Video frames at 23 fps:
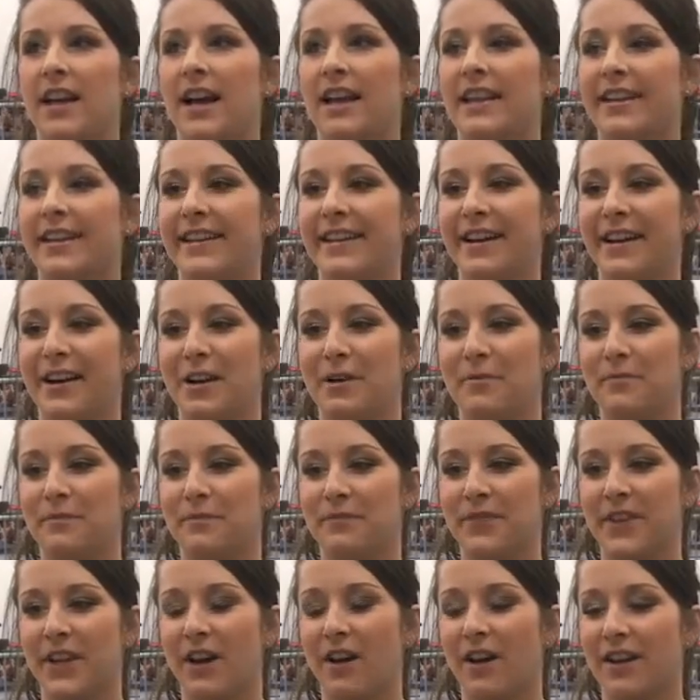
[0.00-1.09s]
And then
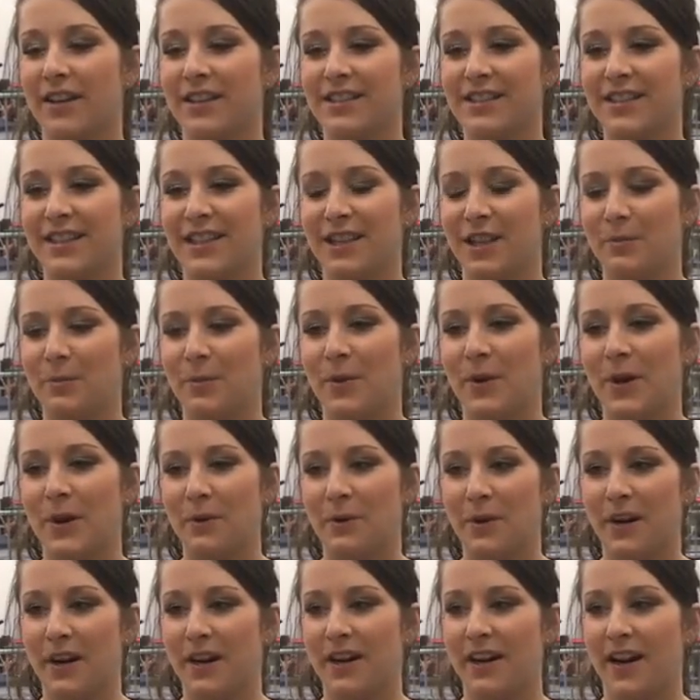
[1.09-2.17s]
honestly, the point
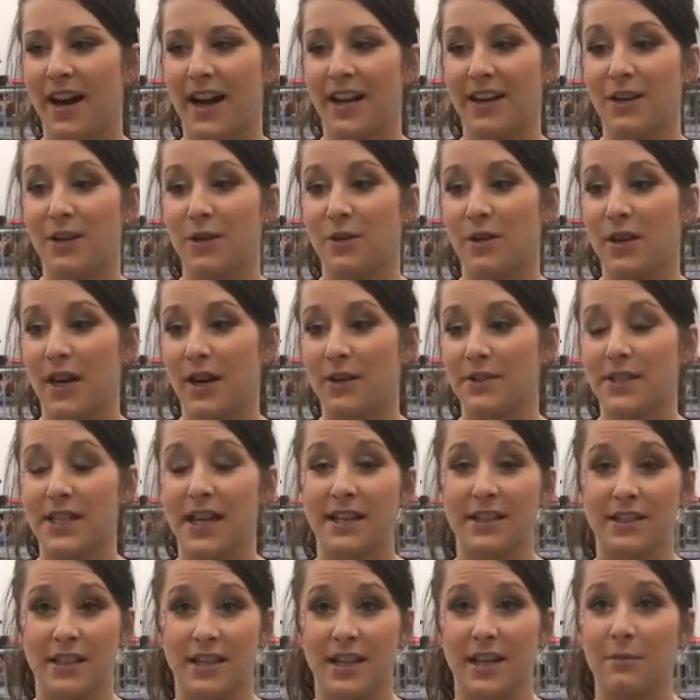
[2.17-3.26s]
where I knew that I was
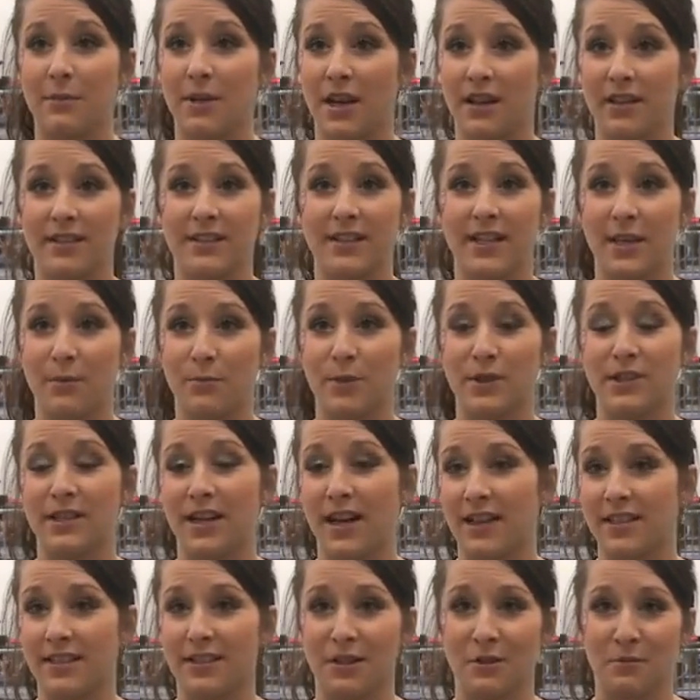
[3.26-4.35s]
actually going to be on the team was
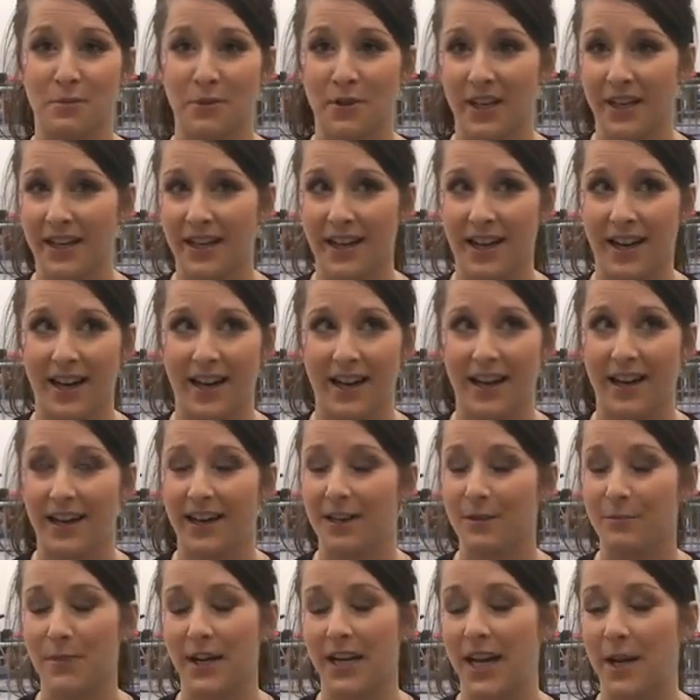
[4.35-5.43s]
not until the point
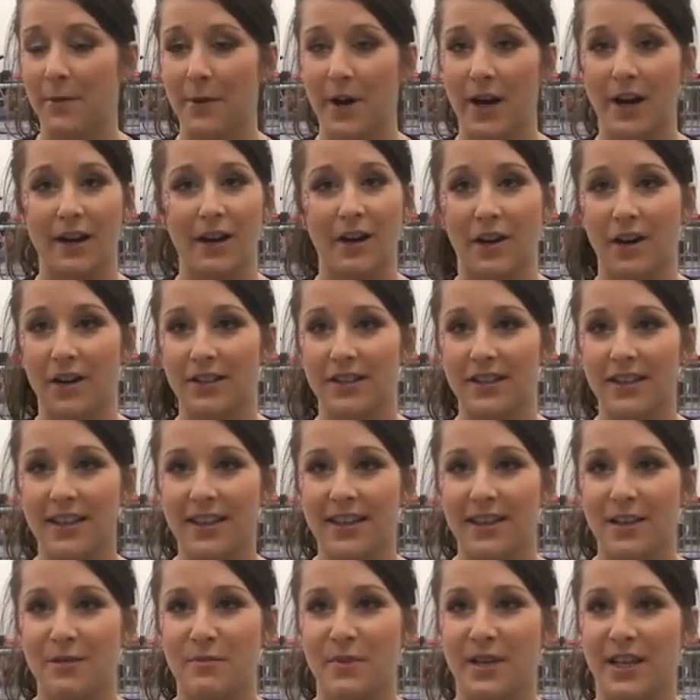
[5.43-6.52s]
my name got called,
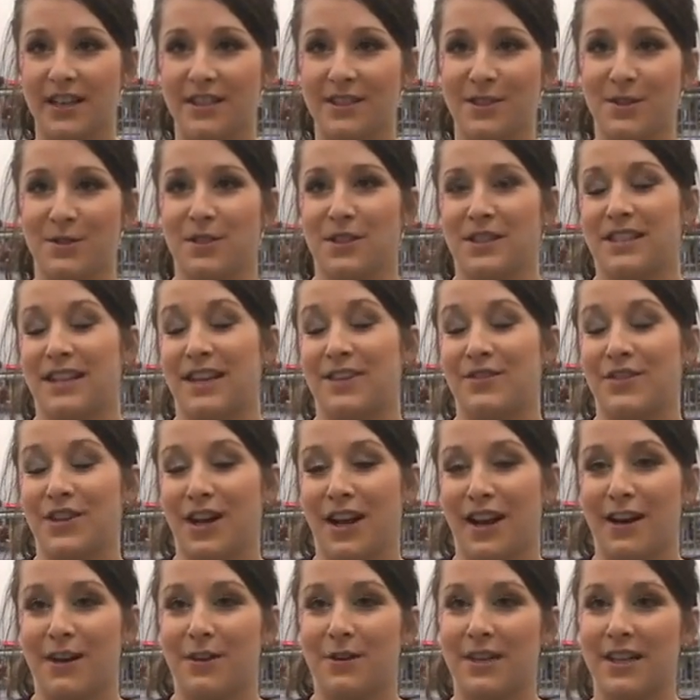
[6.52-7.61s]
because you just never
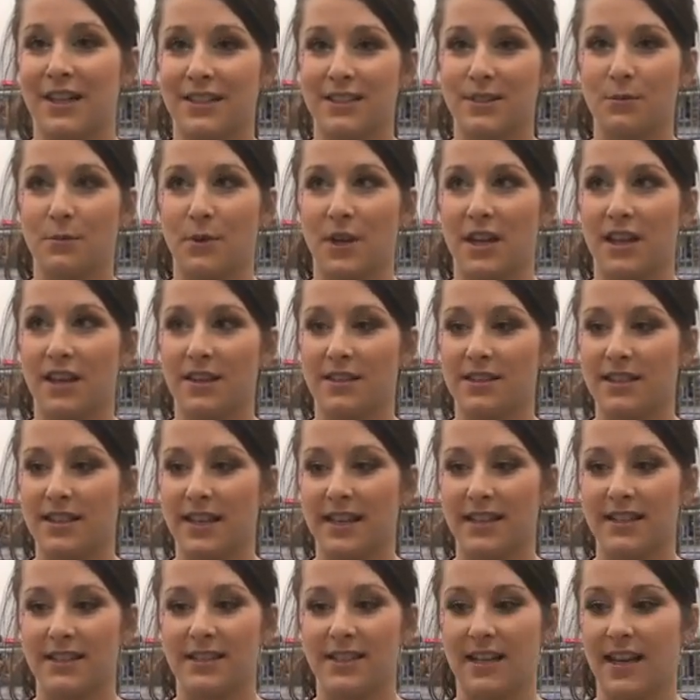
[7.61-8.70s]
know. And it's one of those
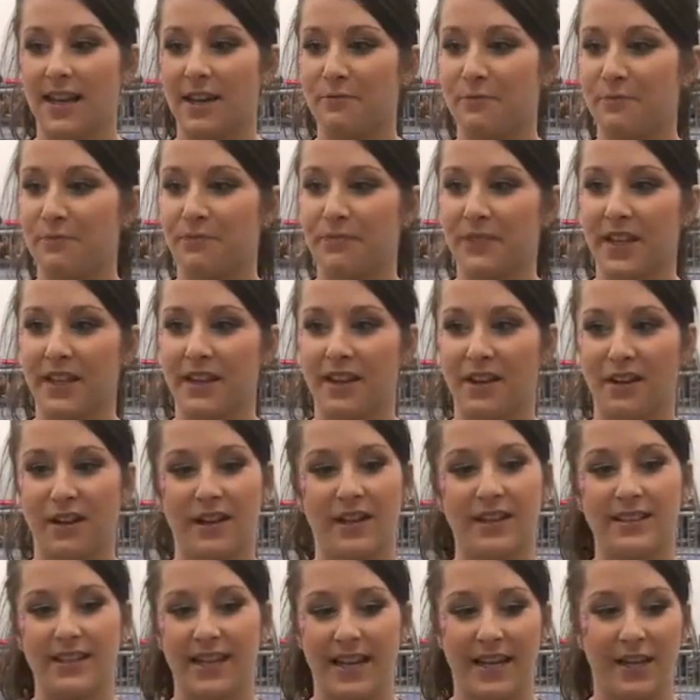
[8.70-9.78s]
things that they're
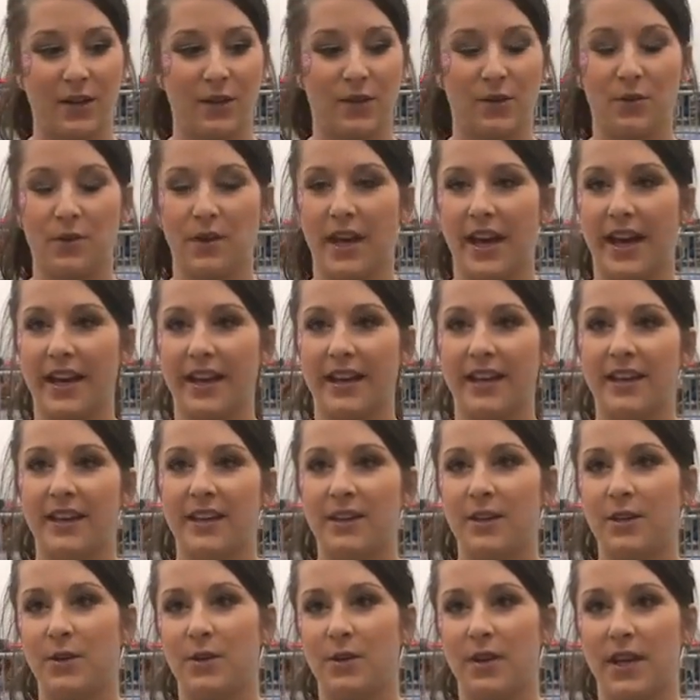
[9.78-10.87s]
going to take who
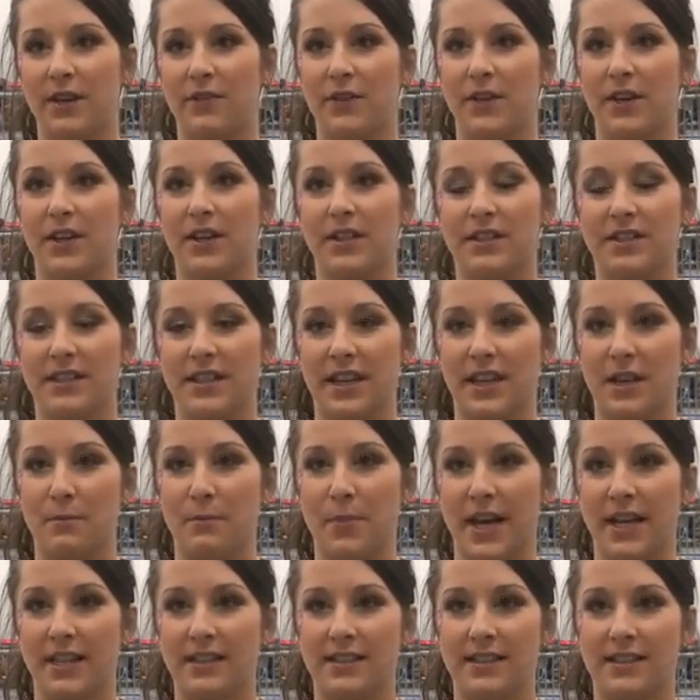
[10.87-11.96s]
they feel is going to
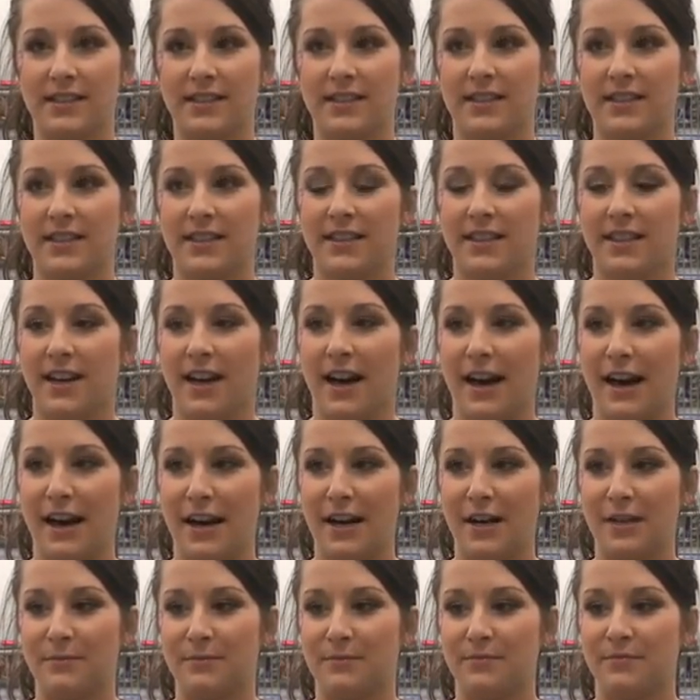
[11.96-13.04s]
best,
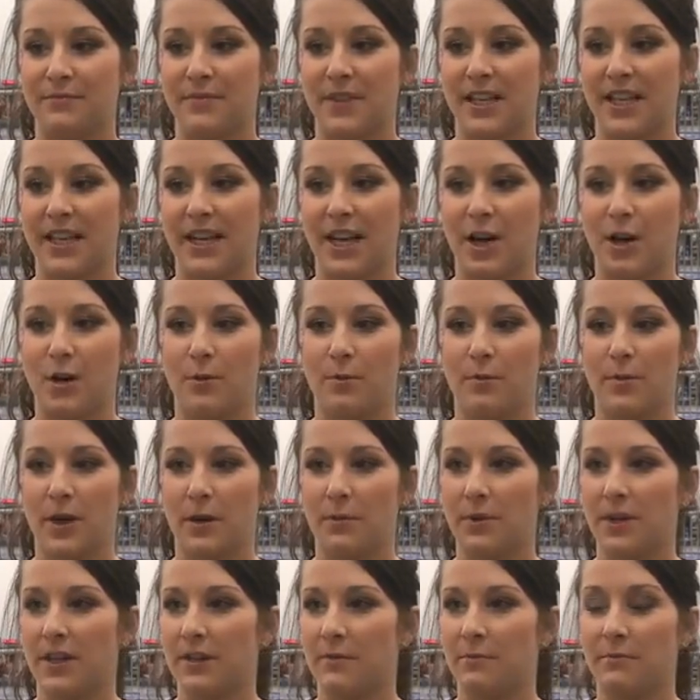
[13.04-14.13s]
be
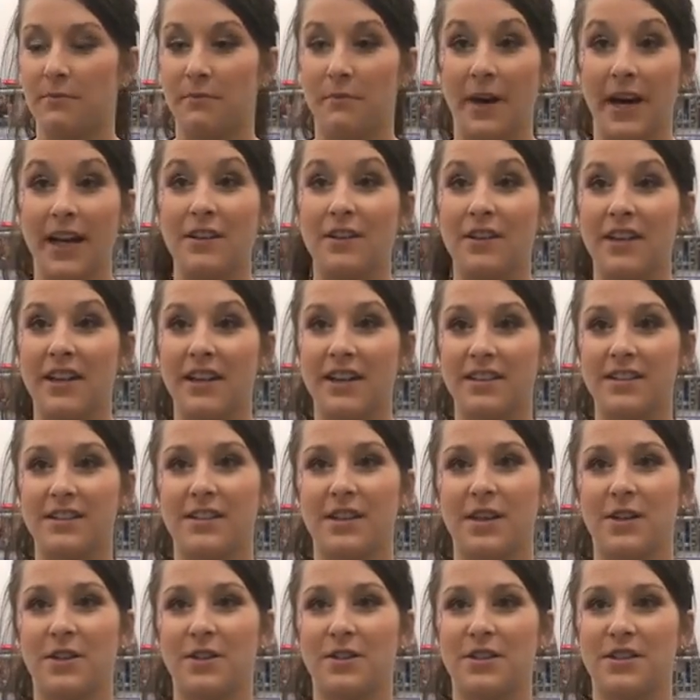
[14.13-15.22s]
able to medal there.
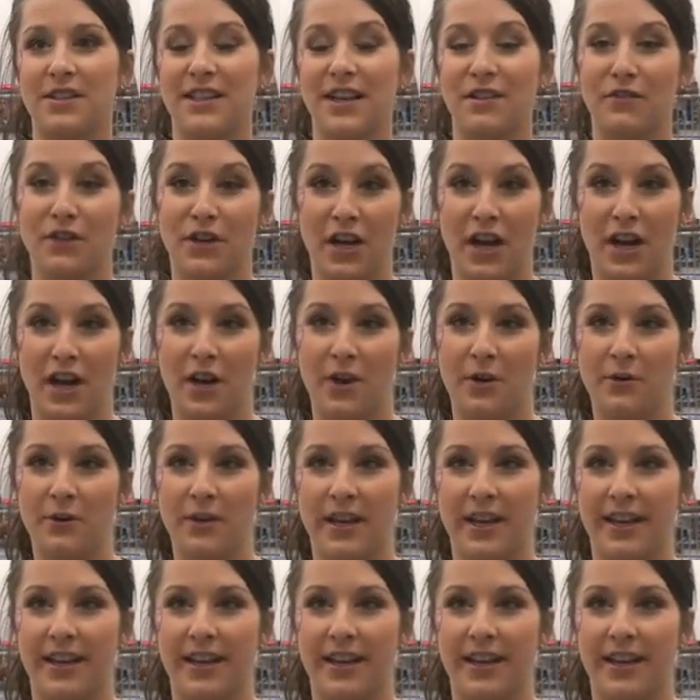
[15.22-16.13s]
So you just never know.